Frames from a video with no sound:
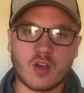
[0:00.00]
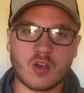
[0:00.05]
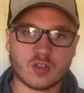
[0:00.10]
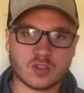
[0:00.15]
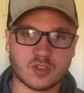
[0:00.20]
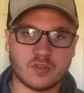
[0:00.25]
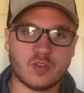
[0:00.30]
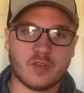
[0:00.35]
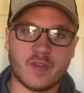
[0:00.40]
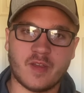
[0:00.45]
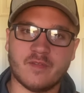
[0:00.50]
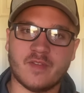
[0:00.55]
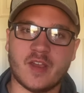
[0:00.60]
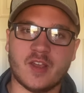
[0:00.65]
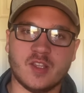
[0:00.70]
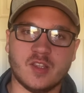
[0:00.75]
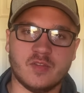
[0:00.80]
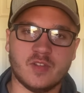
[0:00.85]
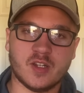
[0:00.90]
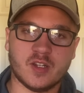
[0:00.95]
Also, if you found
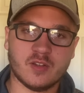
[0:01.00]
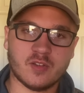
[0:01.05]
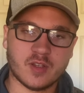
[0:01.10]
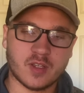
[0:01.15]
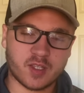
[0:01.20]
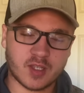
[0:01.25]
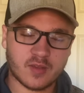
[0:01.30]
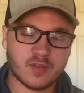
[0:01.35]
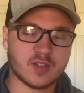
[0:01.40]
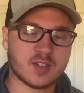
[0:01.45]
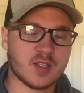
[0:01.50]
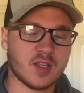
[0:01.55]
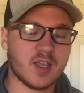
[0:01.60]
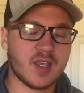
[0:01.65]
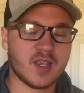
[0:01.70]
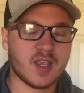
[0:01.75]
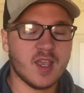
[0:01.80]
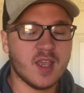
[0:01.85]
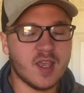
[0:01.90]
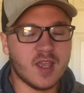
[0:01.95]
value in the video, give this a
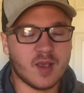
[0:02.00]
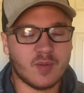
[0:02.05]
like.